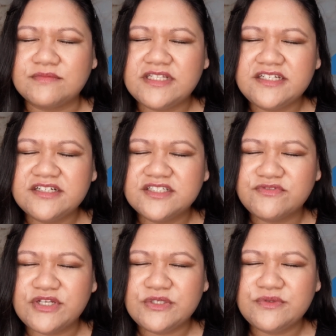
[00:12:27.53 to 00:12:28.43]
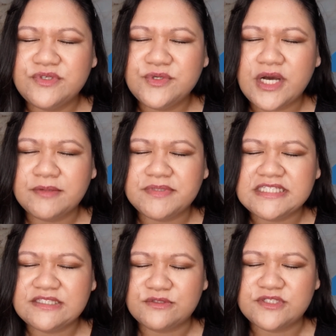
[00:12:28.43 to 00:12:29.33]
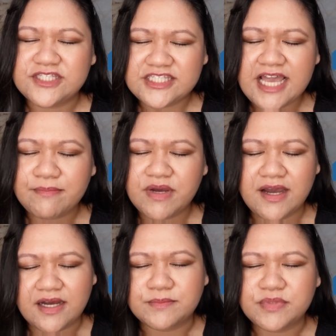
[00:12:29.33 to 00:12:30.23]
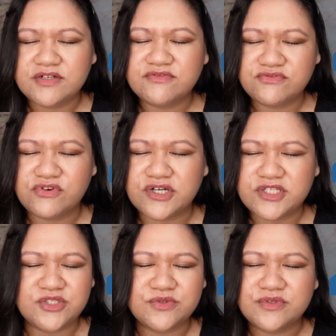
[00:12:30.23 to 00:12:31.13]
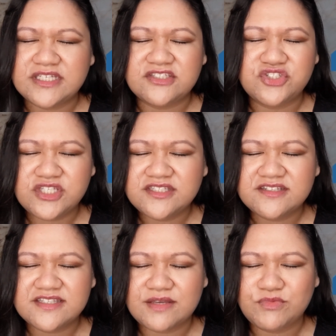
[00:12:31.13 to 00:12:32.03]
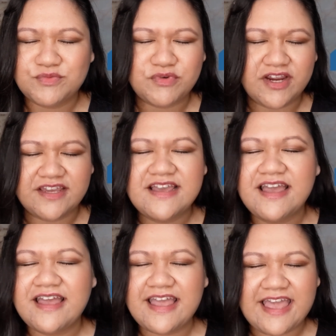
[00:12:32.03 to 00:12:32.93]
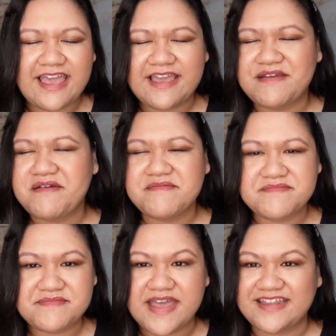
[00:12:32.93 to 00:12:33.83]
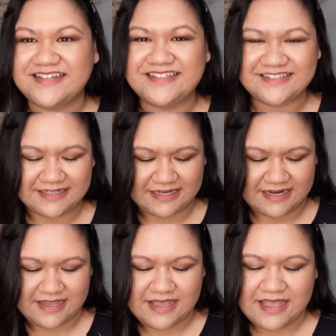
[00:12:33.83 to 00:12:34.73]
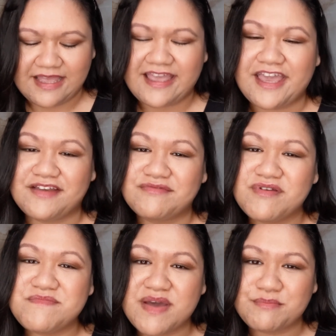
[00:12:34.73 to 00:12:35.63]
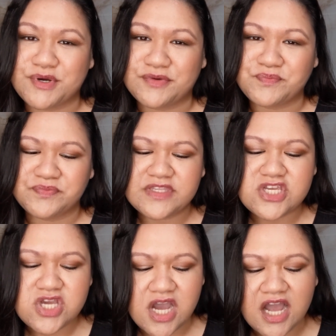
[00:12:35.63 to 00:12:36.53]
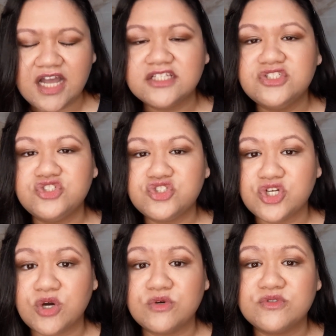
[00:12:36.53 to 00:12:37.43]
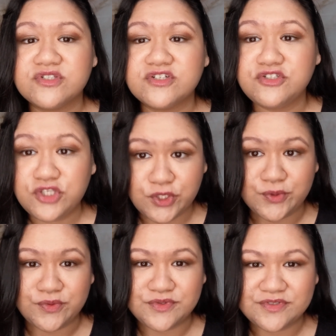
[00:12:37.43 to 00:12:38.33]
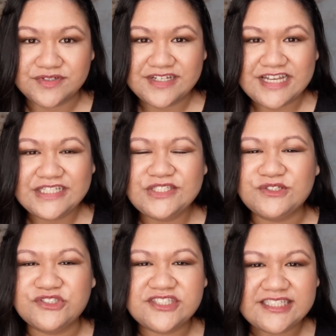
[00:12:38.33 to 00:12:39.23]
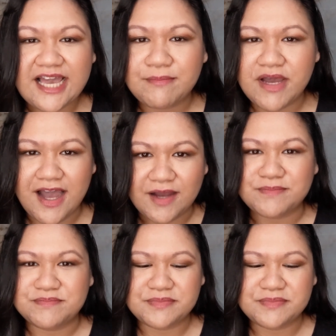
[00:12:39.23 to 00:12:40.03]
leaders for you. You help us to step up for you. In Jesus' name we pray. Amen. Hey, remember, God chose you to step up